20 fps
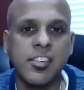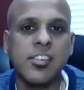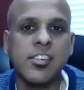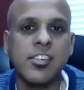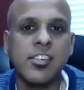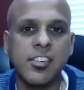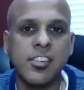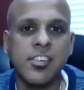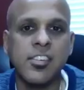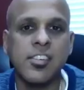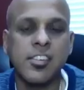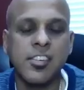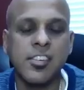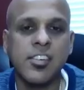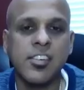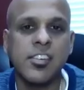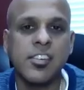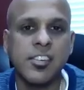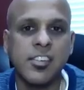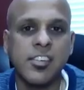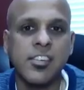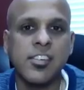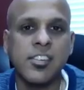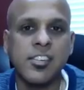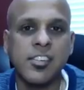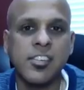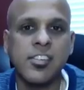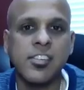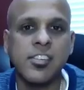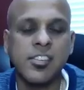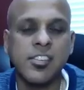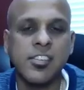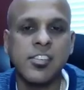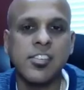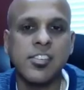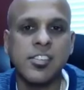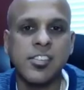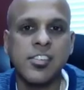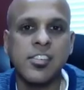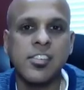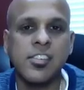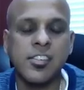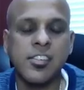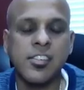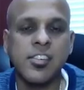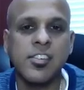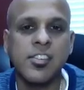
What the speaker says: This person isn't speaking.